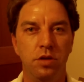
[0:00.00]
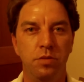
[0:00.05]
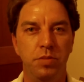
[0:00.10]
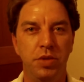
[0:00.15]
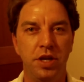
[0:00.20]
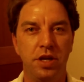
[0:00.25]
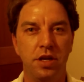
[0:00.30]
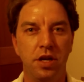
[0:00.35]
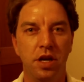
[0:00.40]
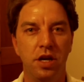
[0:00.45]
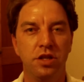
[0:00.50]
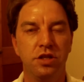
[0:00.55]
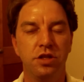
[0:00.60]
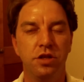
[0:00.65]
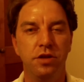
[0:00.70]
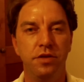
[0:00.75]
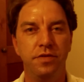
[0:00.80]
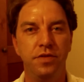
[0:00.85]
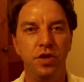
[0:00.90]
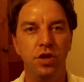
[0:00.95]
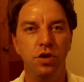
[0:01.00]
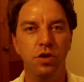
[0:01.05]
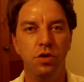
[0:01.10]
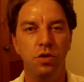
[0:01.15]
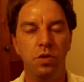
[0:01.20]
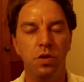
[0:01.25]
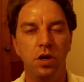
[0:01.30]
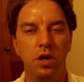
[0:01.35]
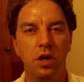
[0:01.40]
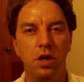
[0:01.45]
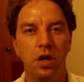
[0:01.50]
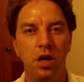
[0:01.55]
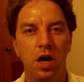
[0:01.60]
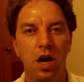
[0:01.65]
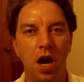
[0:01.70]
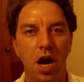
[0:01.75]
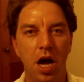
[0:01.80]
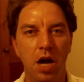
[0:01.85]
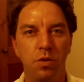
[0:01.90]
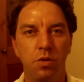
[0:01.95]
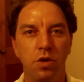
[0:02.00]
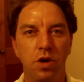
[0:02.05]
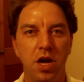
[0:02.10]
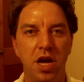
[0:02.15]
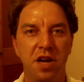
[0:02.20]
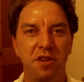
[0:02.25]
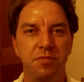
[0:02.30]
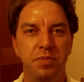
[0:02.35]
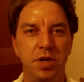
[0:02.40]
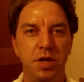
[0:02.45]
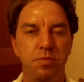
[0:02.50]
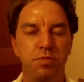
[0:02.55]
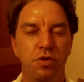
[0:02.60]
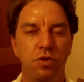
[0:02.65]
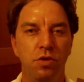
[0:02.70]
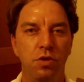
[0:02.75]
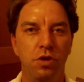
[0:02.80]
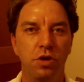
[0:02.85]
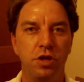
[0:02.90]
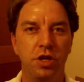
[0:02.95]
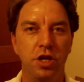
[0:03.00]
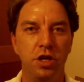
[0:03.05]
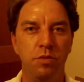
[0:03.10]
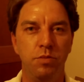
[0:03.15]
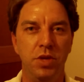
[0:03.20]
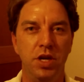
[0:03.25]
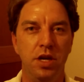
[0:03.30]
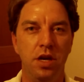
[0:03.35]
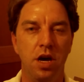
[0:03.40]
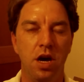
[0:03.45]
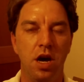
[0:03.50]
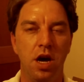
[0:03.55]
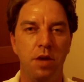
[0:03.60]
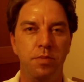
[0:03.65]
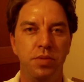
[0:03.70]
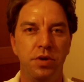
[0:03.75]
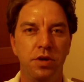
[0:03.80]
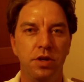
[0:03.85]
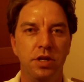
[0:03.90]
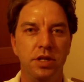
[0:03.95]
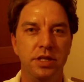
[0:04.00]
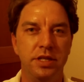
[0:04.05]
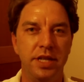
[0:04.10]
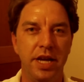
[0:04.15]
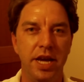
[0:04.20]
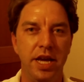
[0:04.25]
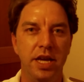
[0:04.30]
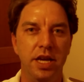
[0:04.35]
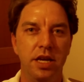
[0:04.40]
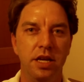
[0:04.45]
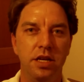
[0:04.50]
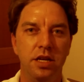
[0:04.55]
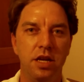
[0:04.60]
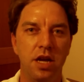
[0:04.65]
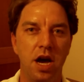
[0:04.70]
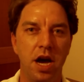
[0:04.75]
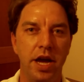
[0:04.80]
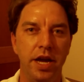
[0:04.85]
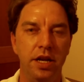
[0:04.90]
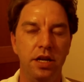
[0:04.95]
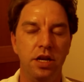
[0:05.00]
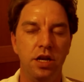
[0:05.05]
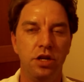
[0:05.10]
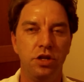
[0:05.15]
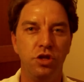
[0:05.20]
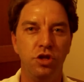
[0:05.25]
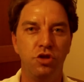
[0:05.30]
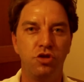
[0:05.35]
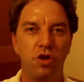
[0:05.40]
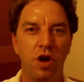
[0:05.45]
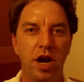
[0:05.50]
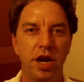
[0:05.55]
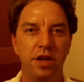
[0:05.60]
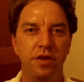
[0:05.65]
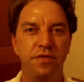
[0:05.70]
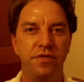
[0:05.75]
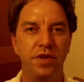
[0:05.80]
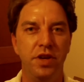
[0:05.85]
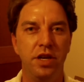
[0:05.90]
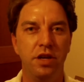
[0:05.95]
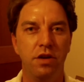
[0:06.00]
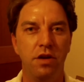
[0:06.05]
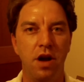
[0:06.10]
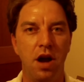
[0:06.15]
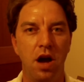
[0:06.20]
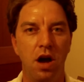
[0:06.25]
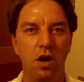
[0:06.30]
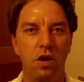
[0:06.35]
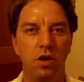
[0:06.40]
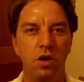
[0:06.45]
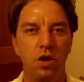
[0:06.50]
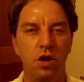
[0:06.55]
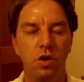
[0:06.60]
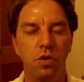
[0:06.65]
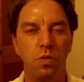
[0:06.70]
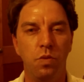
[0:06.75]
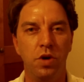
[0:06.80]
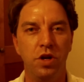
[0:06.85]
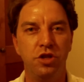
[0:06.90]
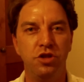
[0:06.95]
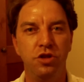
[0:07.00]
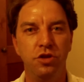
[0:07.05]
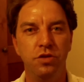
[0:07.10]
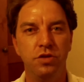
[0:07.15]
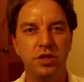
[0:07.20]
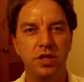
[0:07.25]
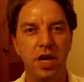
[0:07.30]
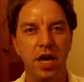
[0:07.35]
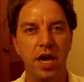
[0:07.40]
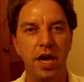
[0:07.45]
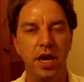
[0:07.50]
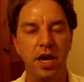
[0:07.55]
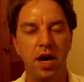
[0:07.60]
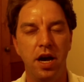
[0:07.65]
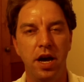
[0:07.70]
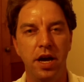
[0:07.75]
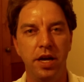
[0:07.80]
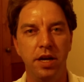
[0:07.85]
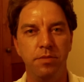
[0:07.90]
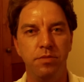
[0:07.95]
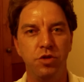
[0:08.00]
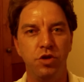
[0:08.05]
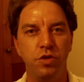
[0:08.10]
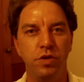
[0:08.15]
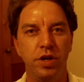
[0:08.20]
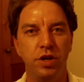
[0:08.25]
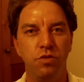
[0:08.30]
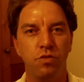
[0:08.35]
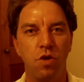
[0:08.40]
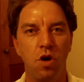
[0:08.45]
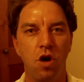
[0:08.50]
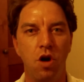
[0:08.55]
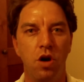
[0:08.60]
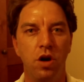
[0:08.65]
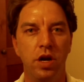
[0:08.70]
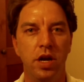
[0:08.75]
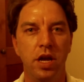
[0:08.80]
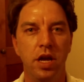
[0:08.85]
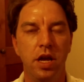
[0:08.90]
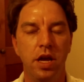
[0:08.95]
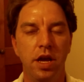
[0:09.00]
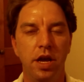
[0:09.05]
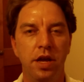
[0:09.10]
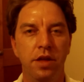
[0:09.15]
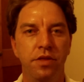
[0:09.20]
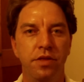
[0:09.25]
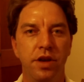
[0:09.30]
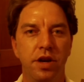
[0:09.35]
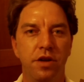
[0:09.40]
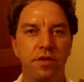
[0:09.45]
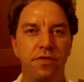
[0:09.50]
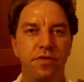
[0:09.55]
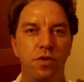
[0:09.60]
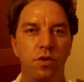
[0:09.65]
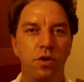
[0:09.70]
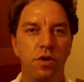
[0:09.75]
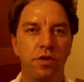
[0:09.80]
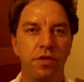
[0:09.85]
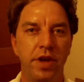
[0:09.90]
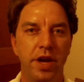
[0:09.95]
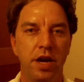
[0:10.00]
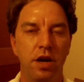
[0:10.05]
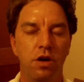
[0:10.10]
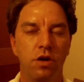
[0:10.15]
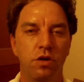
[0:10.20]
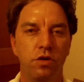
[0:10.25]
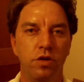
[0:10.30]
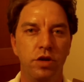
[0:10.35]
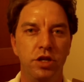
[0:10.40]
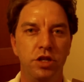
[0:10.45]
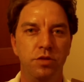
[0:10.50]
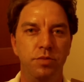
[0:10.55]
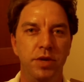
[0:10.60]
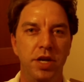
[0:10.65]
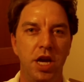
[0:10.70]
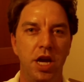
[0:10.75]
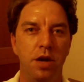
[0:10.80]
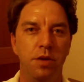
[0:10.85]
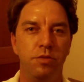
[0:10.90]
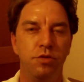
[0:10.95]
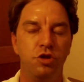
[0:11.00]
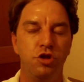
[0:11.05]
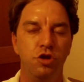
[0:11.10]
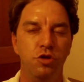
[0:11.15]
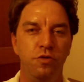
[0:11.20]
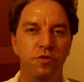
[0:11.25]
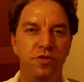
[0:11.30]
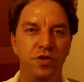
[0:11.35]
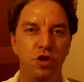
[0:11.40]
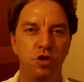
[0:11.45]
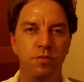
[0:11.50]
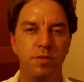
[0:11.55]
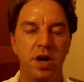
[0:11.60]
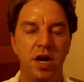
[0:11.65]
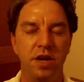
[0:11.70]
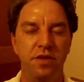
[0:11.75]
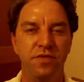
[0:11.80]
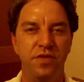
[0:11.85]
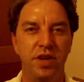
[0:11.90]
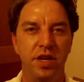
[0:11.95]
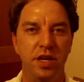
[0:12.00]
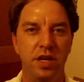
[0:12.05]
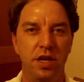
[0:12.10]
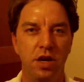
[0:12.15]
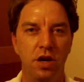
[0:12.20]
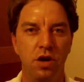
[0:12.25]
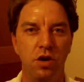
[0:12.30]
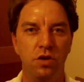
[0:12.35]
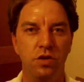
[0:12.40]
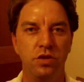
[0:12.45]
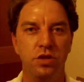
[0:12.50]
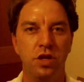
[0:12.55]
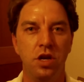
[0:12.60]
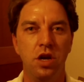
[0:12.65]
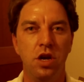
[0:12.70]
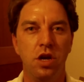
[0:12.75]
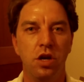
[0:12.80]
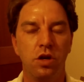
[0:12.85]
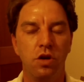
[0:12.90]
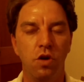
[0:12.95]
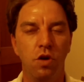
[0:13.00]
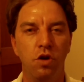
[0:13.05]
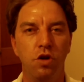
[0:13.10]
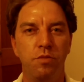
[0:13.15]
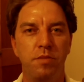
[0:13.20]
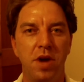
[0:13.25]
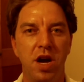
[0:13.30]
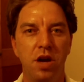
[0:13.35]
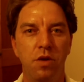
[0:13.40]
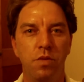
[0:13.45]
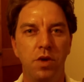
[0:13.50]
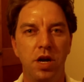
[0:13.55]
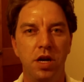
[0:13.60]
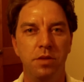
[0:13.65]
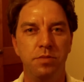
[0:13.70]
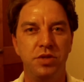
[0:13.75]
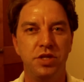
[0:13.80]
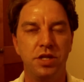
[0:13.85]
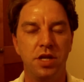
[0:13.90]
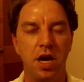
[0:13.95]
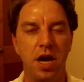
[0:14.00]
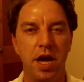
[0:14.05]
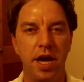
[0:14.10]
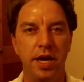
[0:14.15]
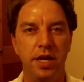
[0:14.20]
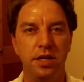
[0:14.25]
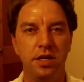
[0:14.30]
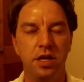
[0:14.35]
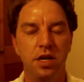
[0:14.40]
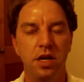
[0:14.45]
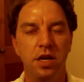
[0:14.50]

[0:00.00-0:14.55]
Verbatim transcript: Because of you, I will have people looking me up day and night to try to figure out what you say I am doing wrong, and therefore they are going to be able to view my videos, go to my website,